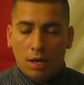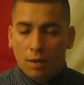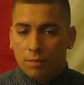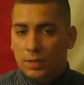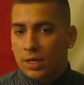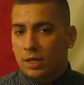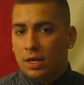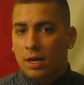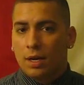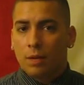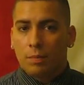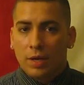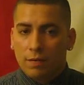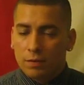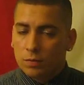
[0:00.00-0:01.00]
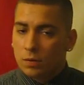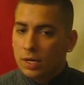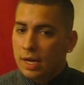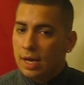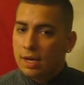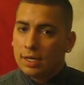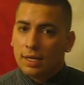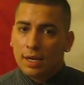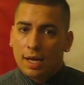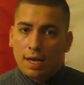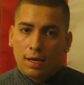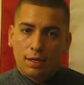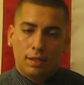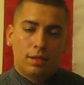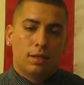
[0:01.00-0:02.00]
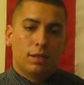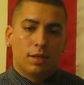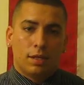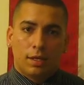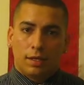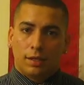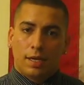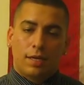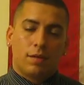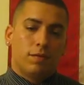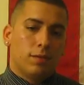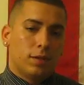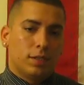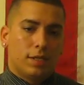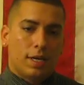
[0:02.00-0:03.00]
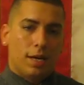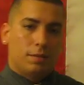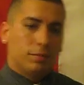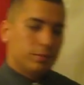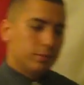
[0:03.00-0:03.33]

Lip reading: It could help everyone out a lot. Thank you for your time.